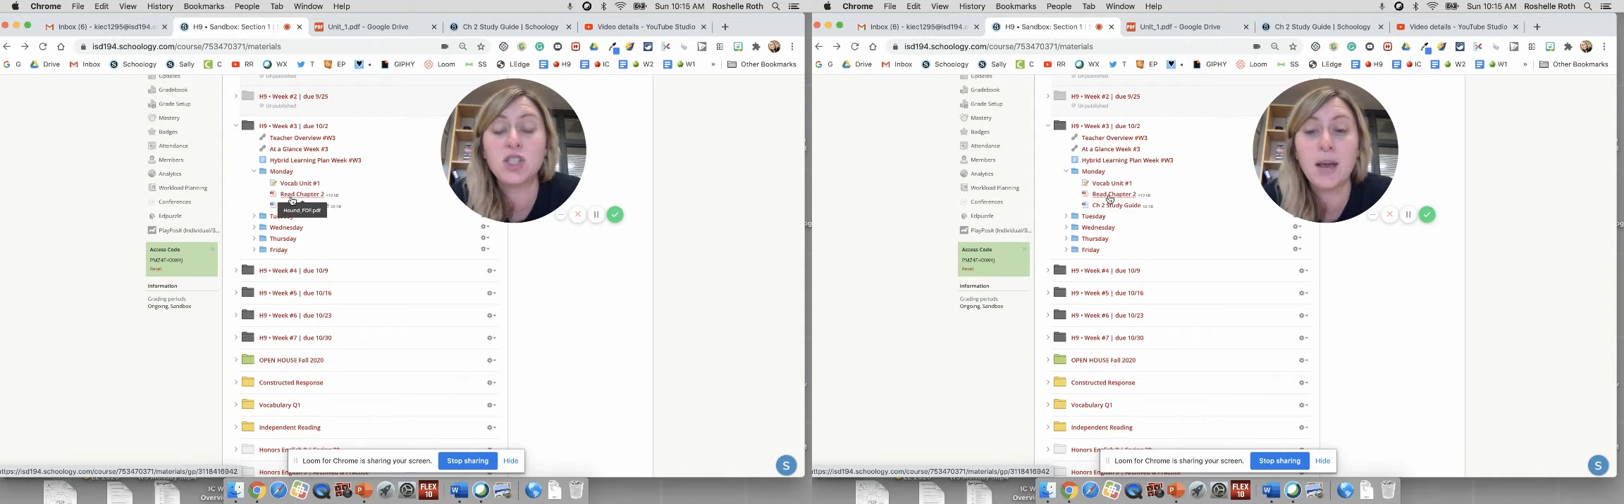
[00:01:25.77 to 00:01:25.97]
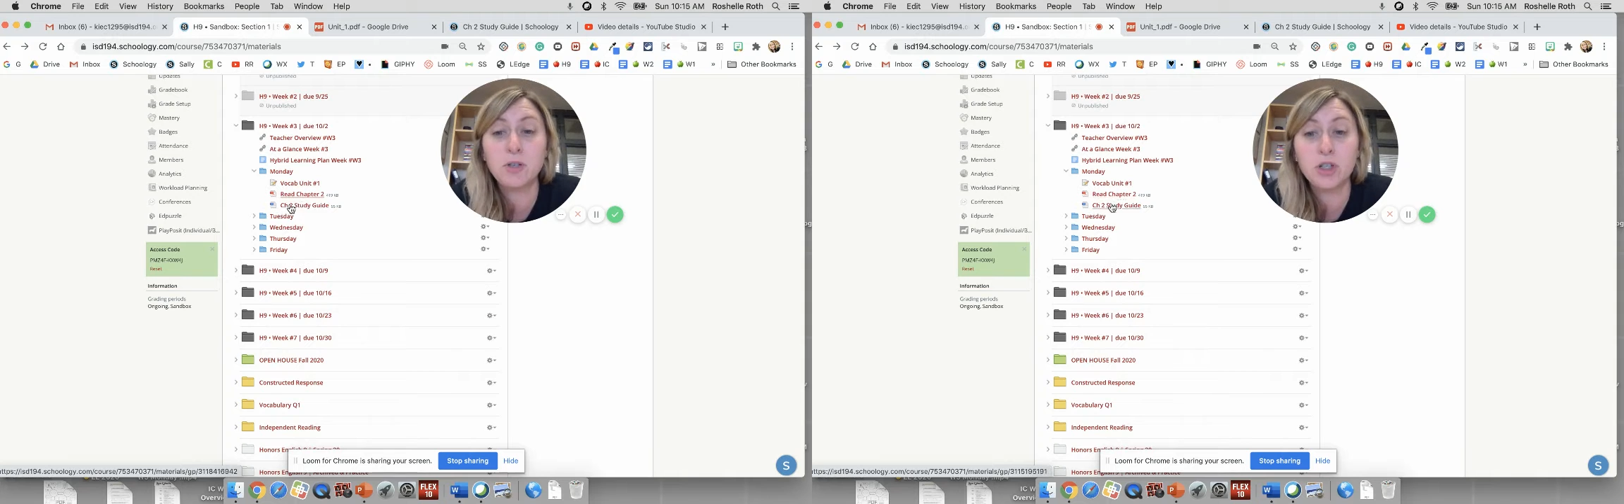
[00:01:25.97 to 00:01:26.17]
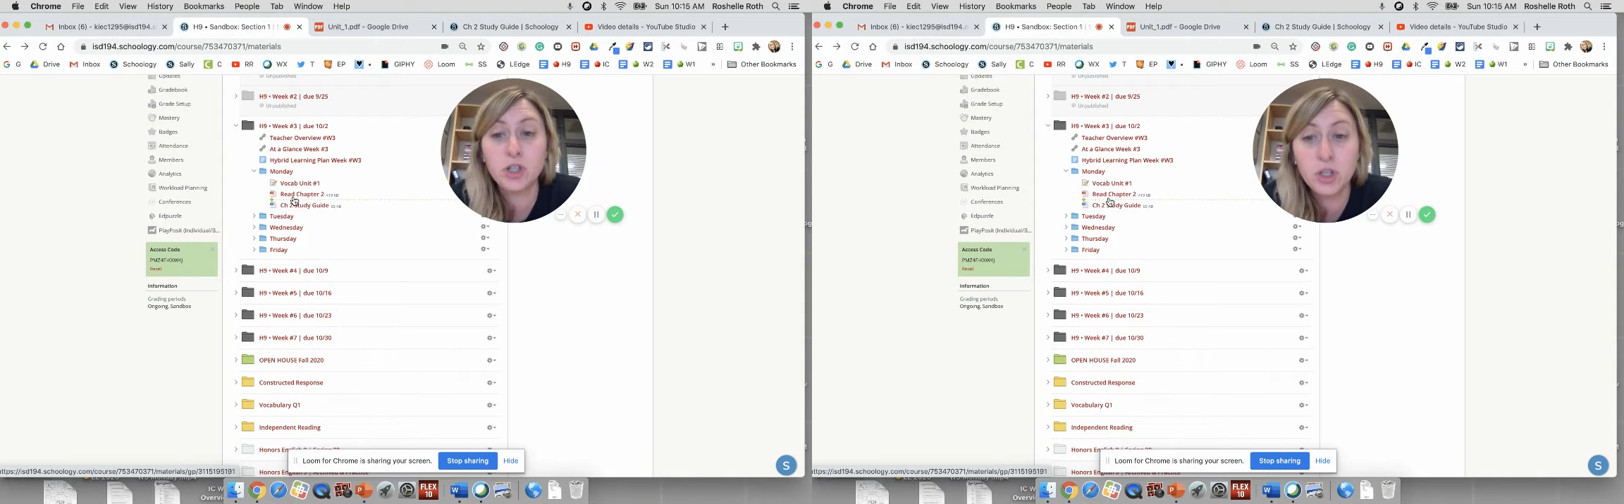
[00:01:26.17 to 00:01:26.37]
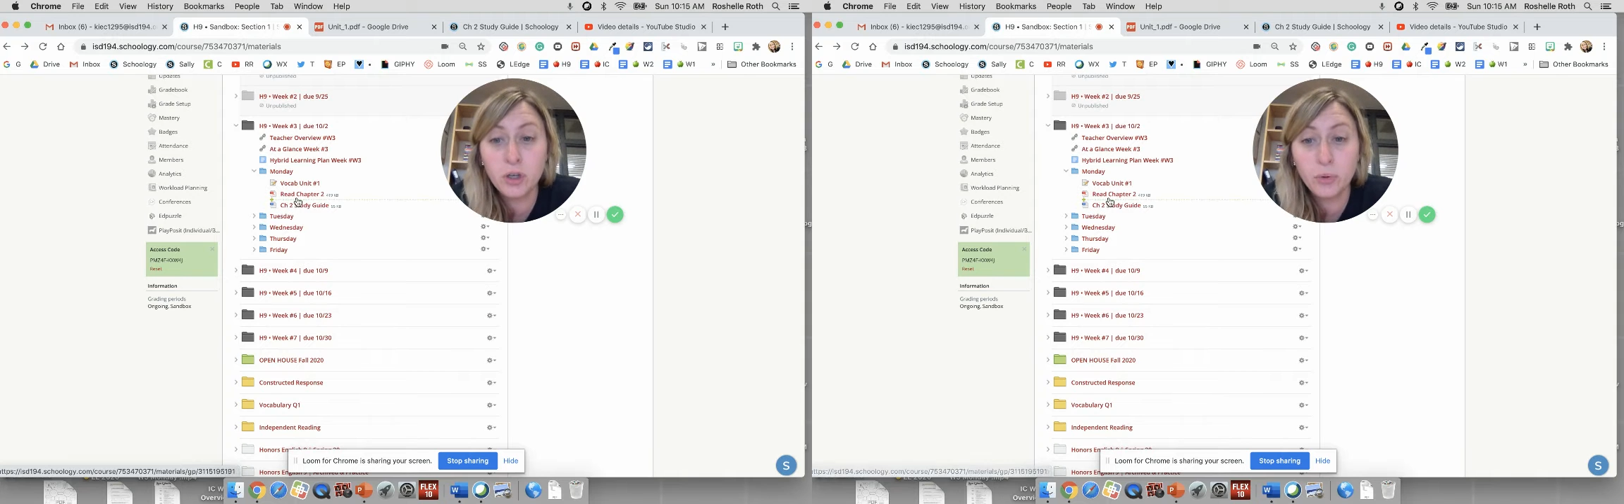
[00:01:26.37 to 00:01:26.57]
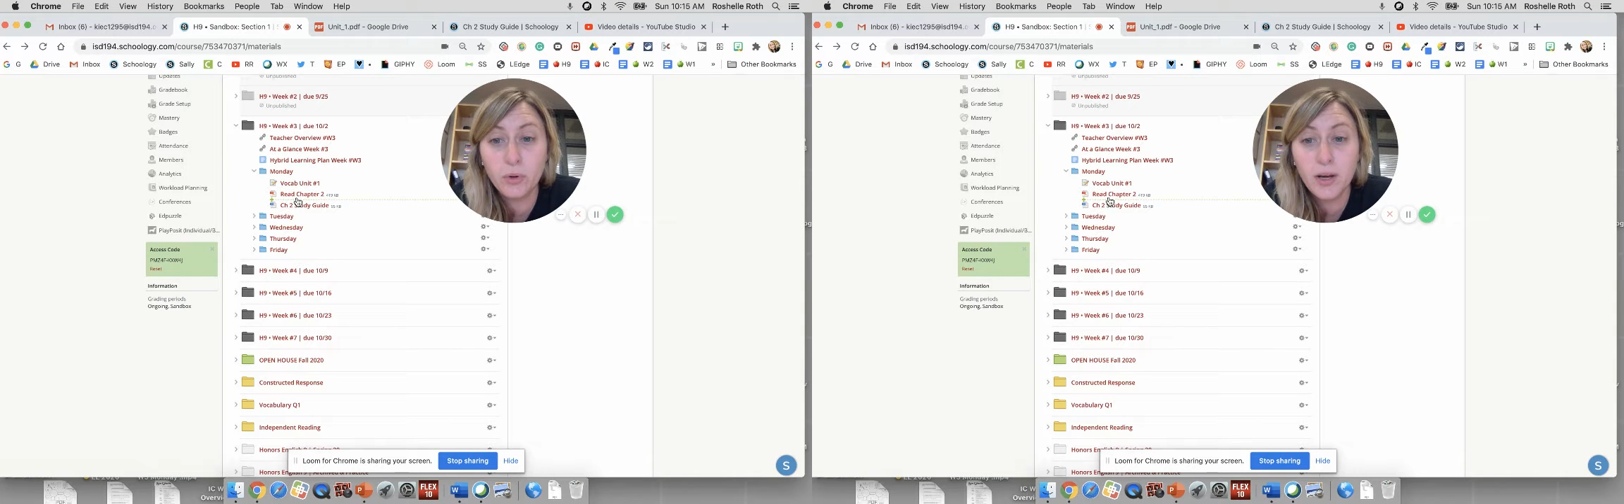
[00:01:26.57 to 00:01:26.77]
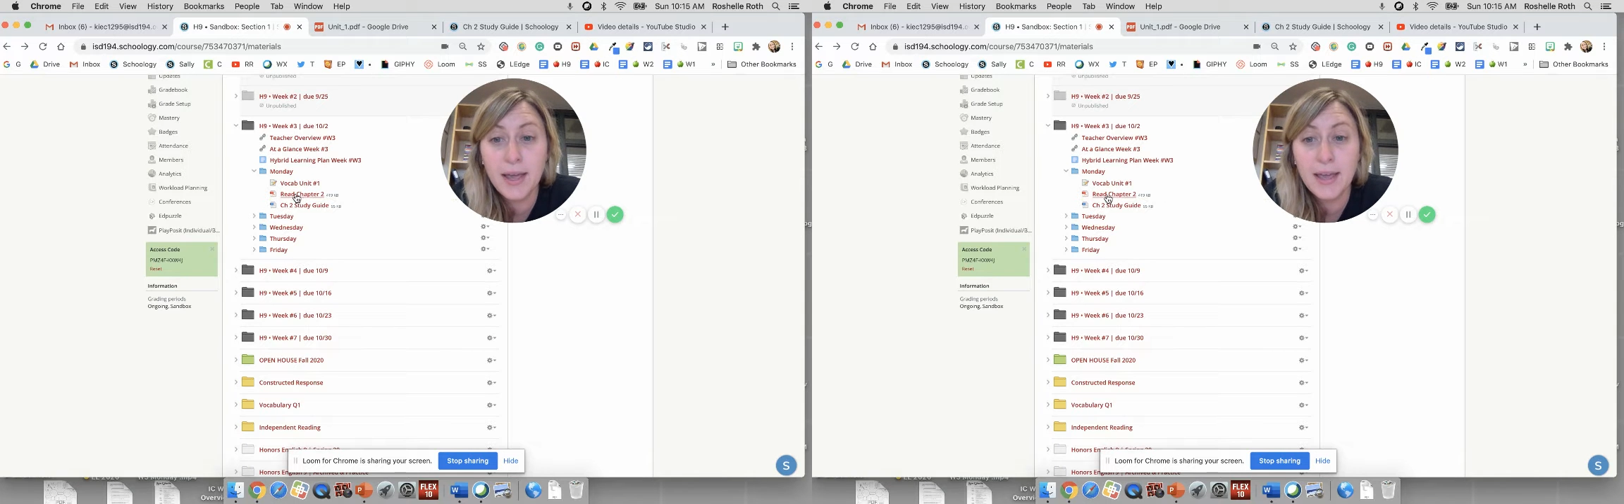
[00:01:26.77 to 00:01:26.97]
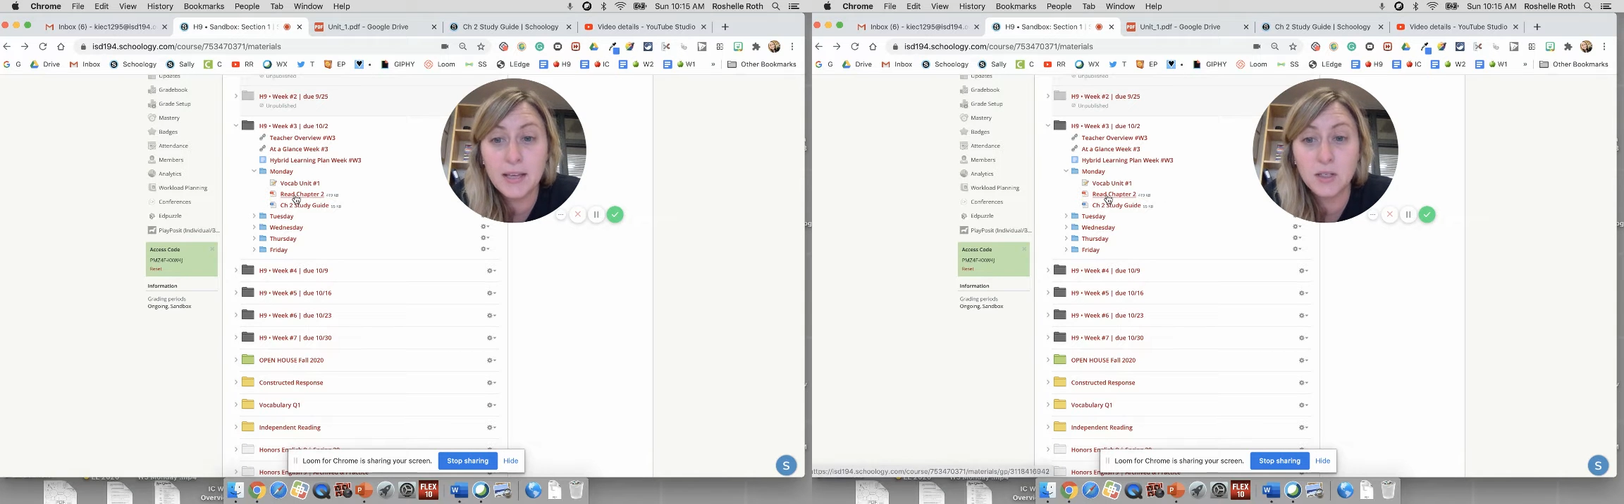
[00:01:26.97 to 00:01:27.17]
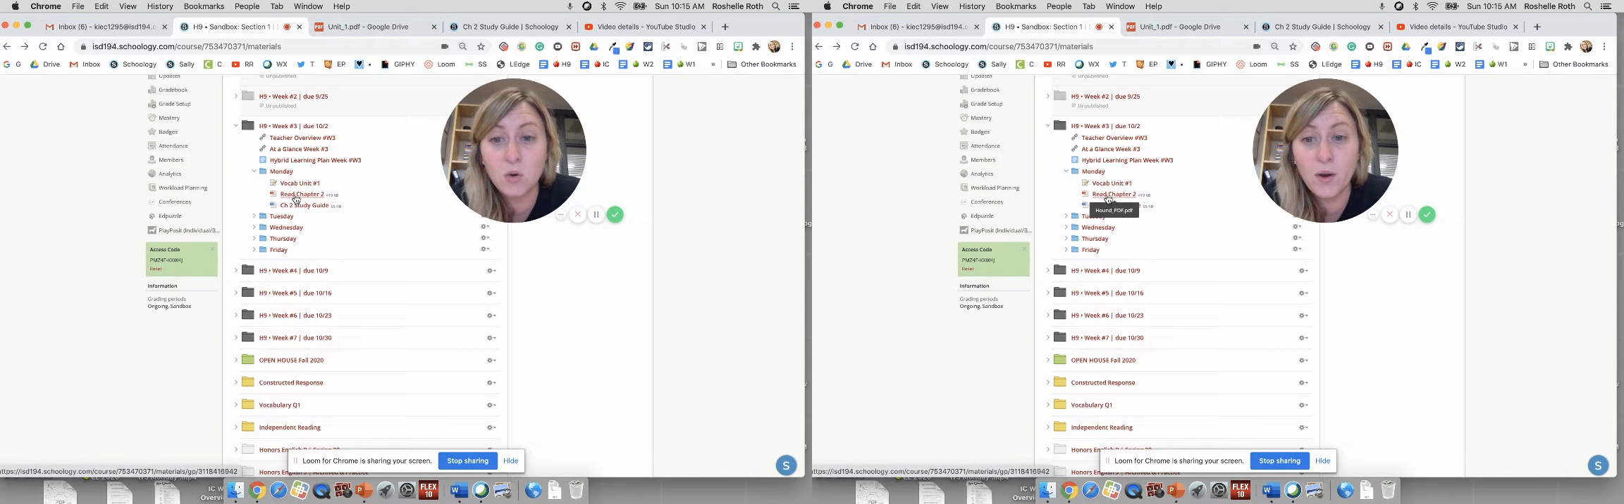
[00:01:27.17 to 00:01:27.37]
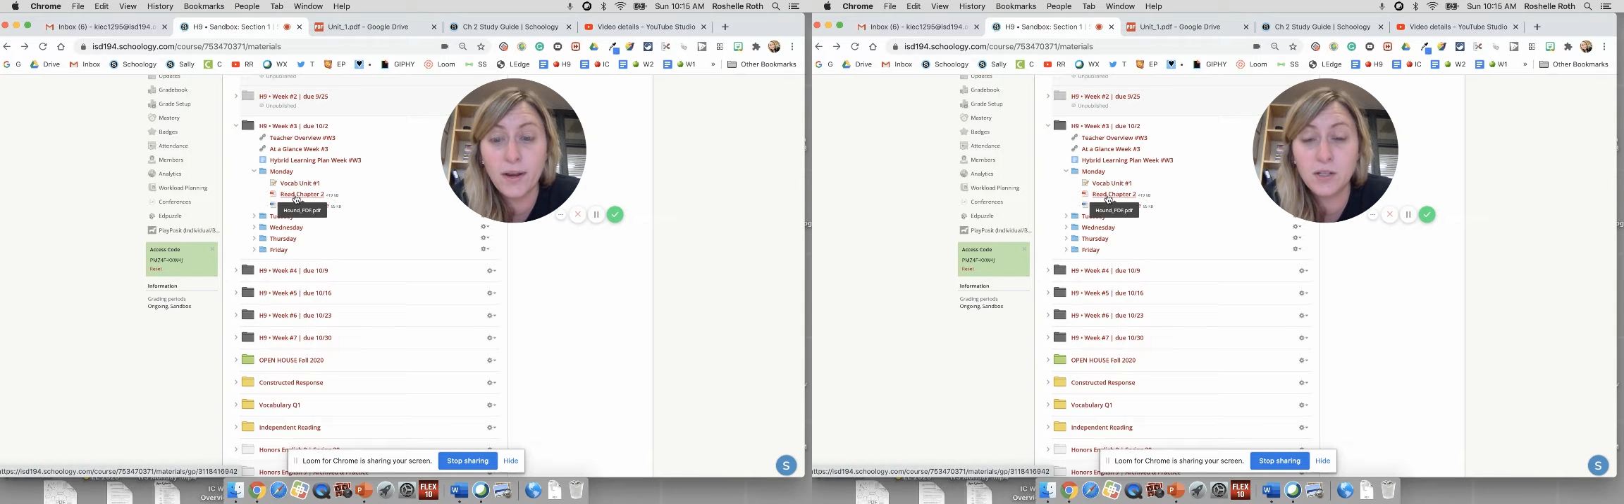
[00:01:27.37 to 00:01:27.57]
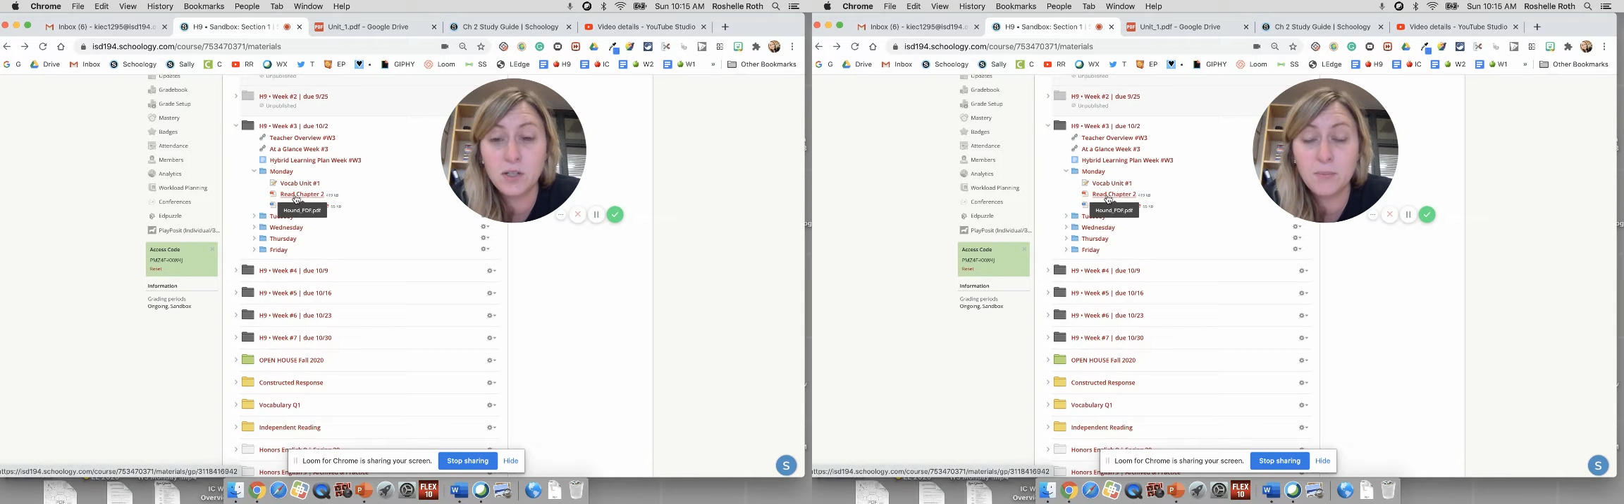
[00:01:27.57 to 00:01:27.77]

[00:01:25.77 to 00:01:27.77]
Chapter 2 is going